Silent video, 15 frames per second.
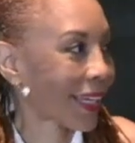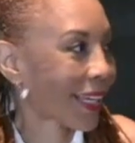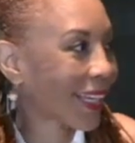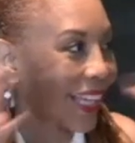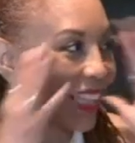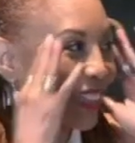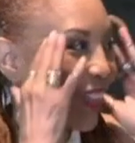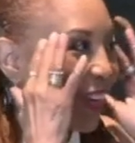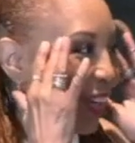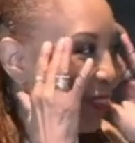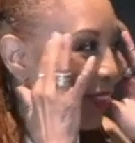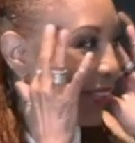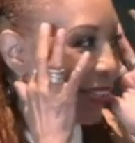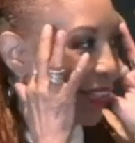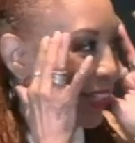That's all I'm
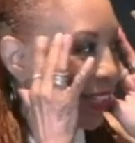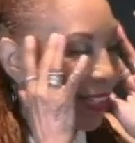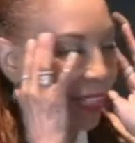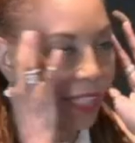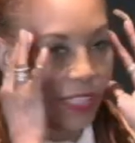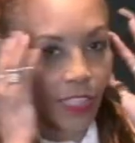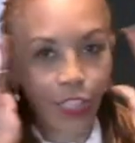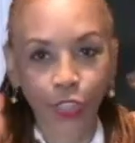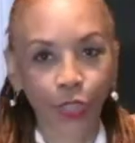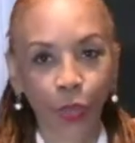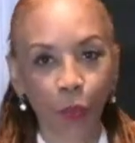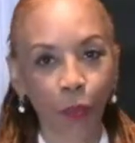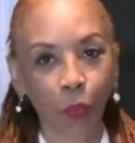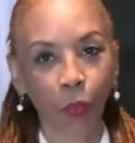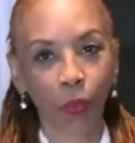getting.
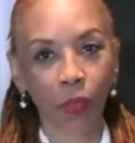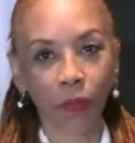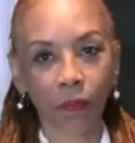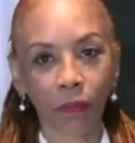No more.